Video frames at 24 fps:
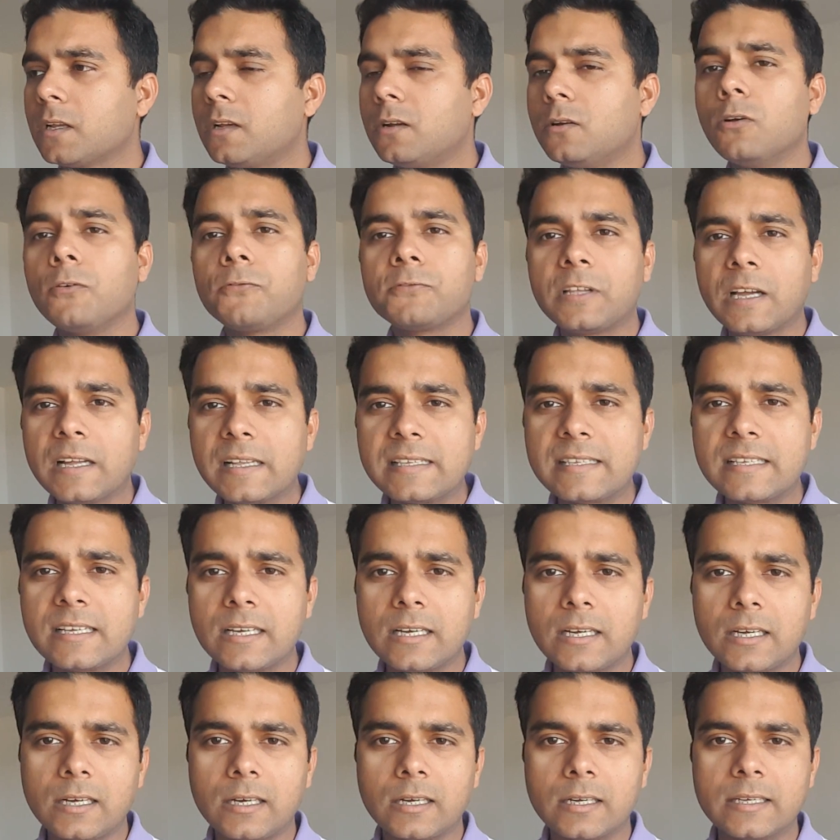
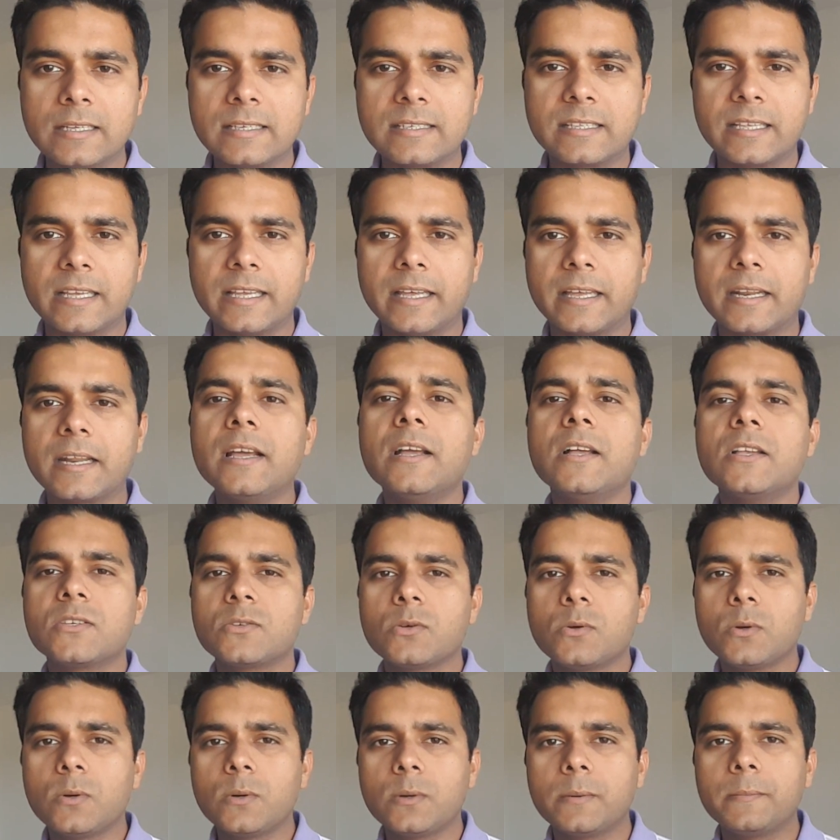Lufthansa is there.
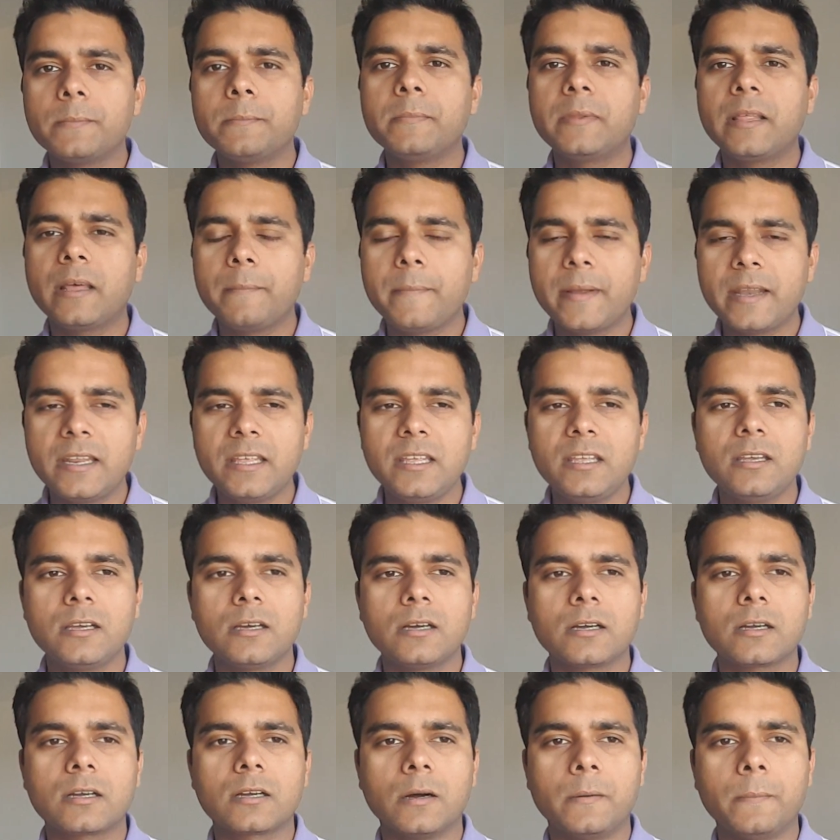So there are
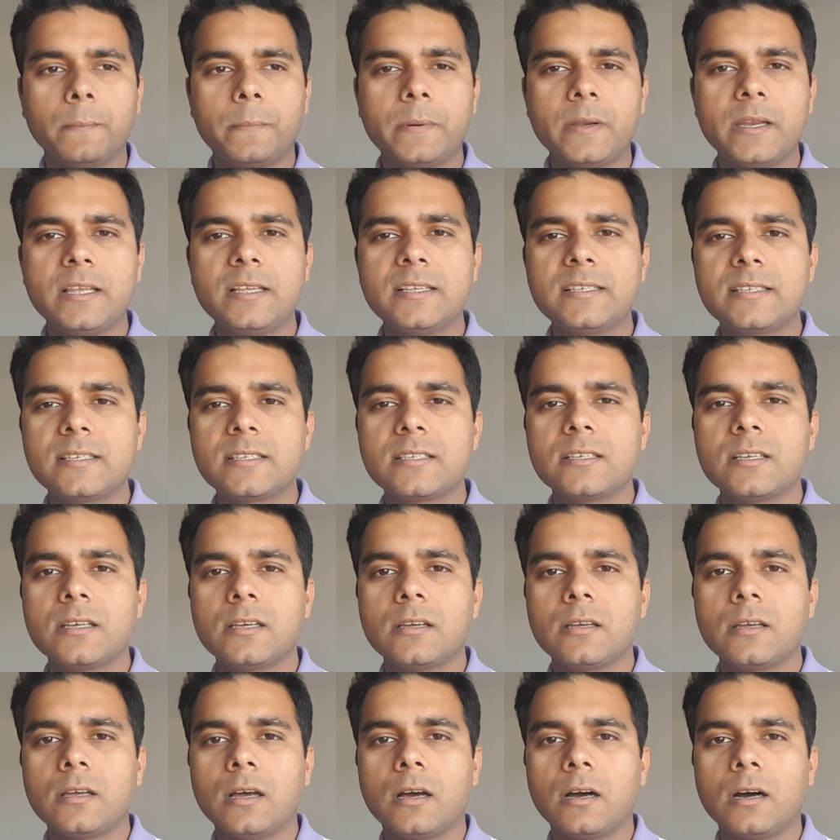many companies
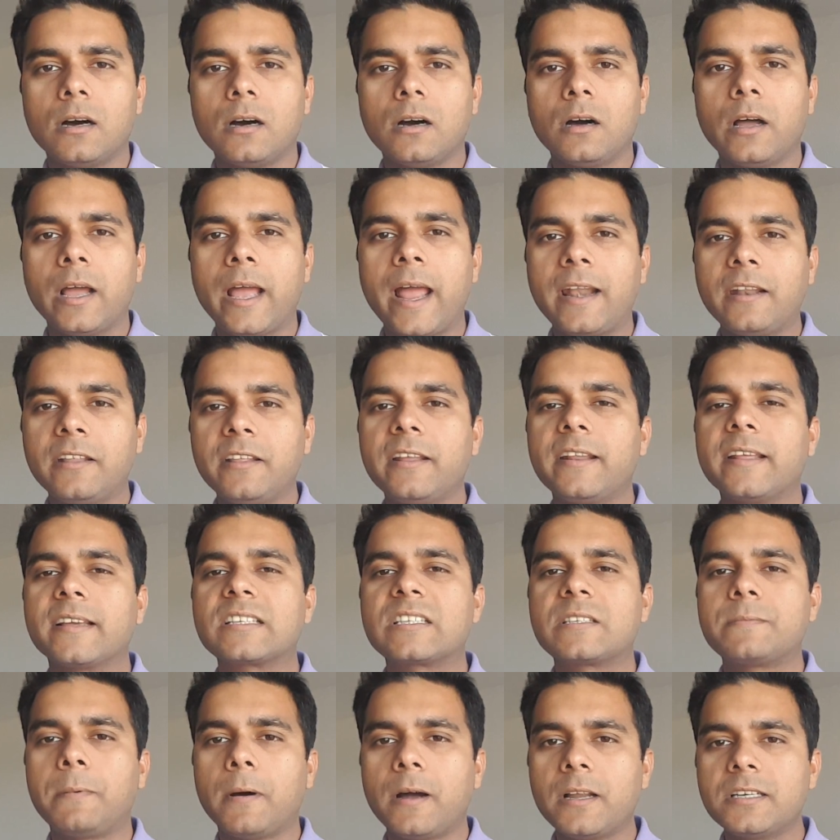and they're
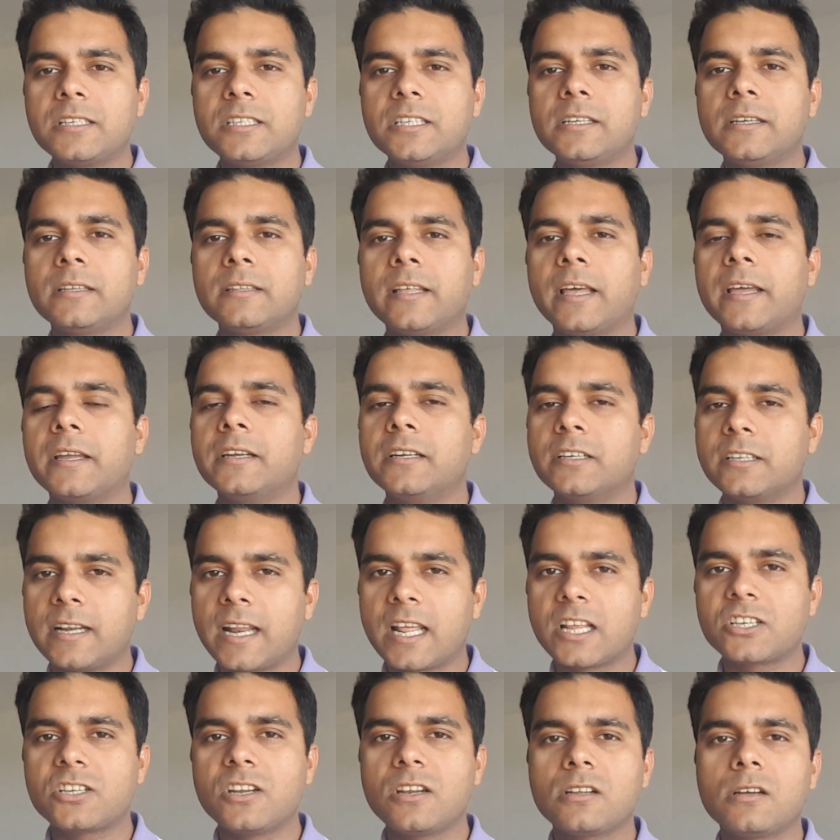expanding, they're
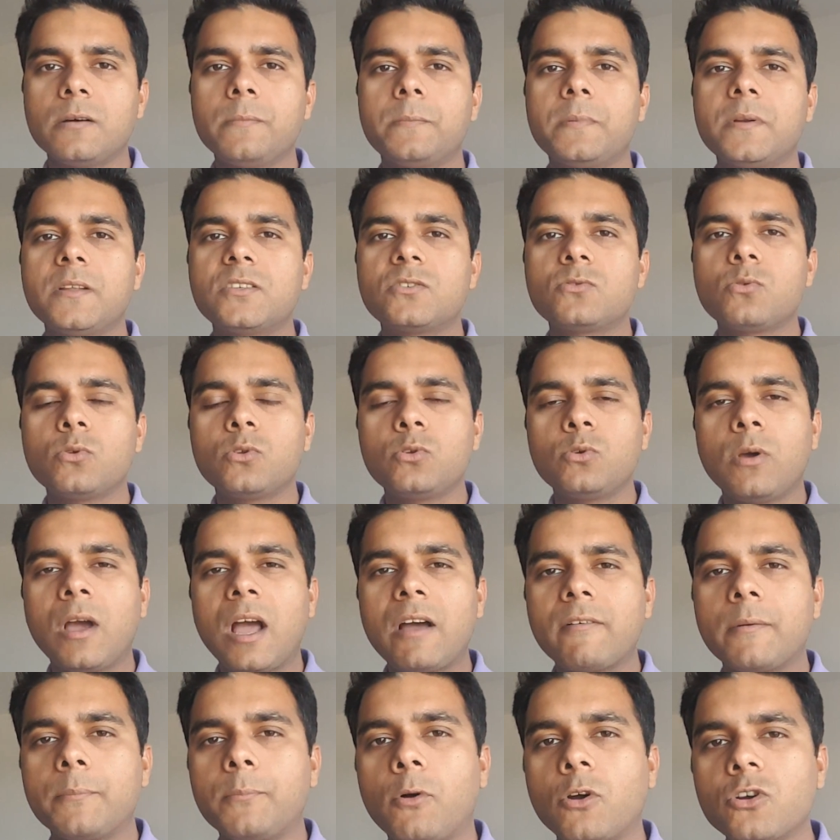international companies. So you
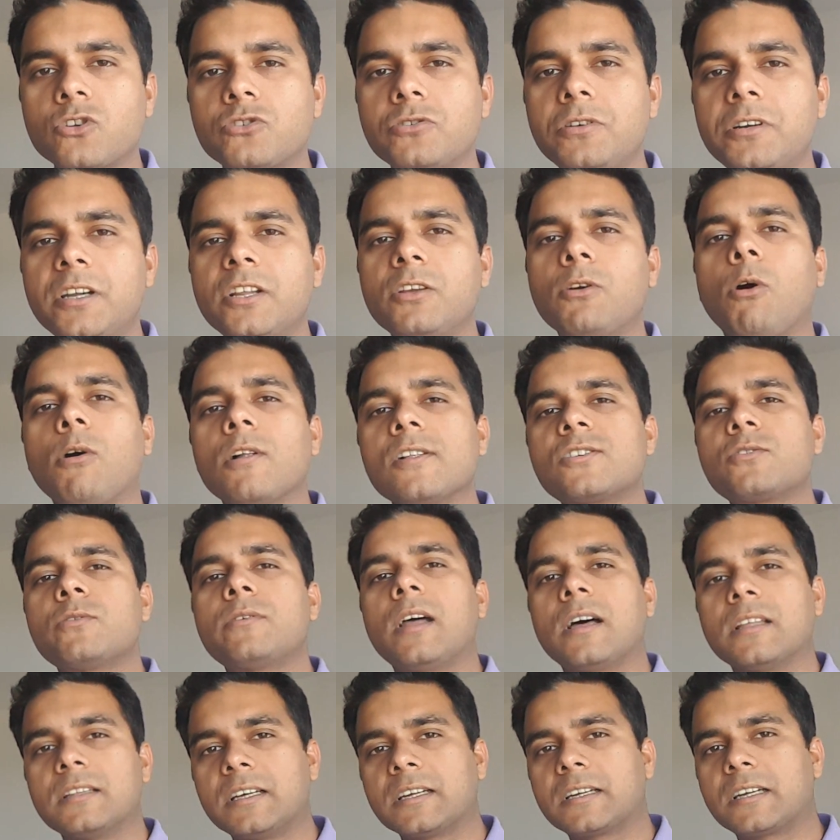have opportunity also
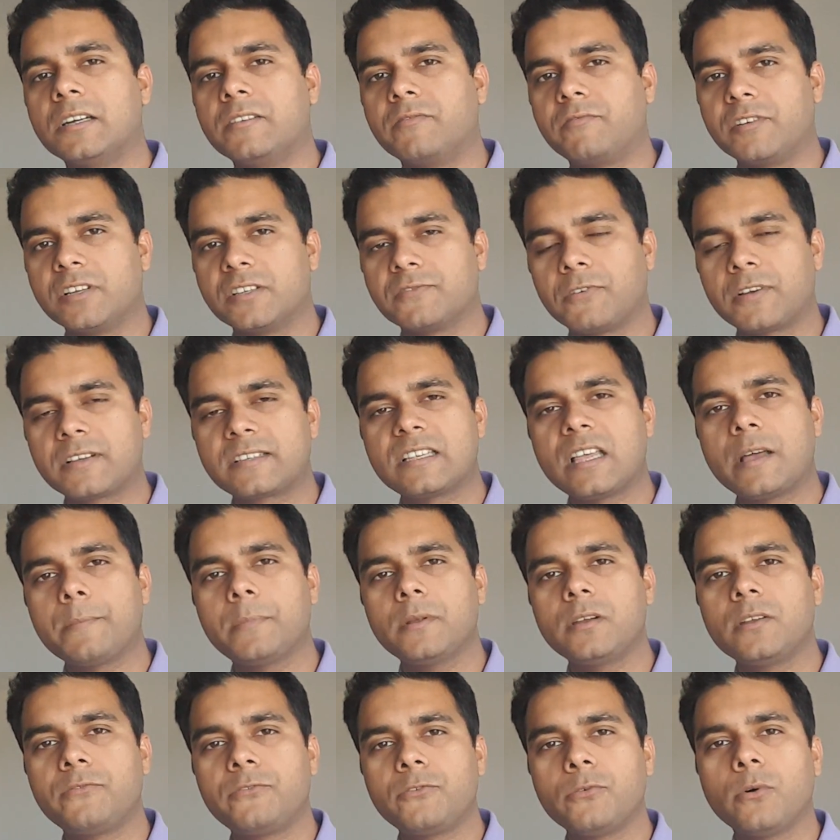in other countries. For
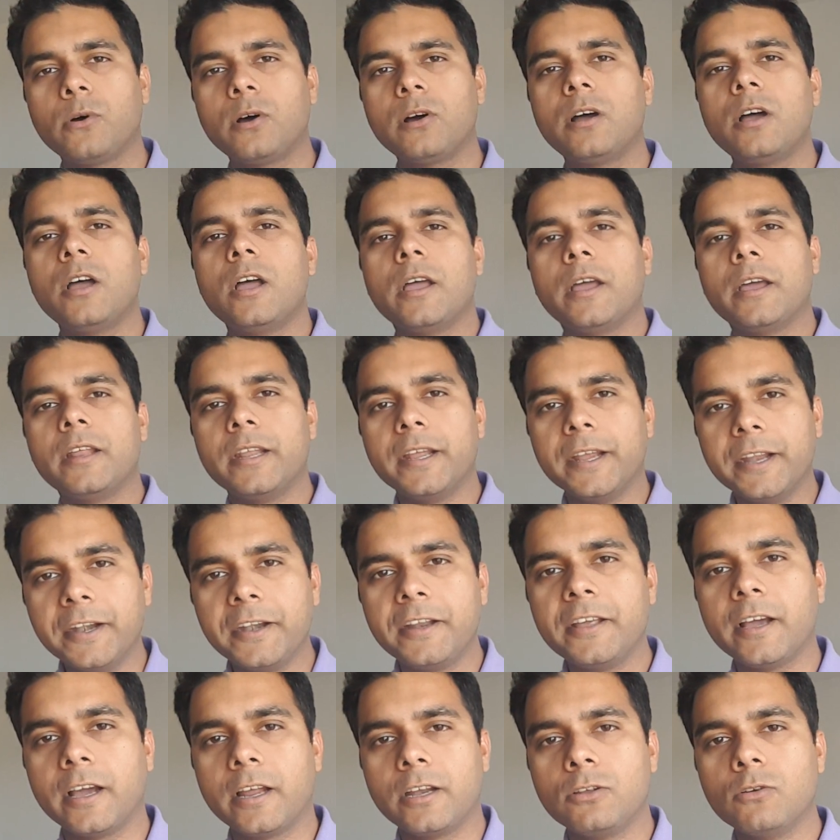example, if you are in
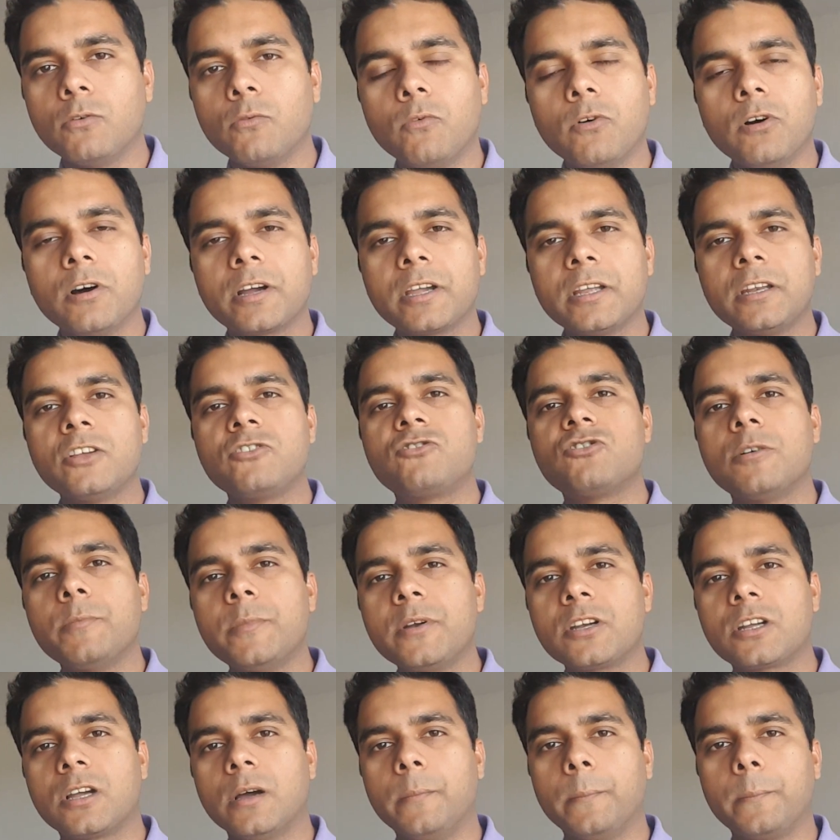India and you work in a
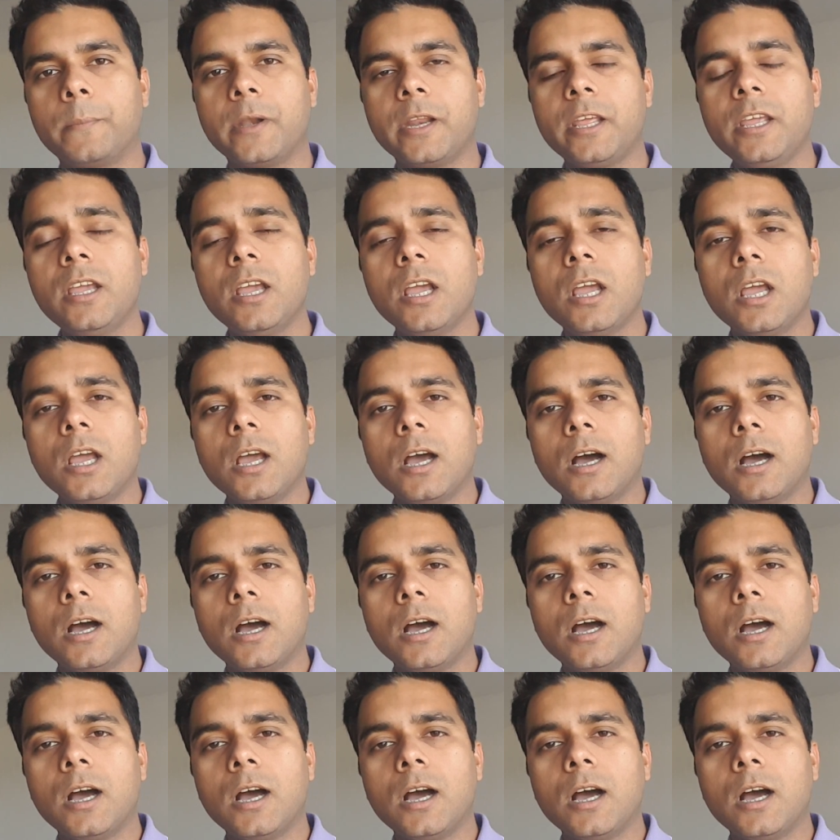German company,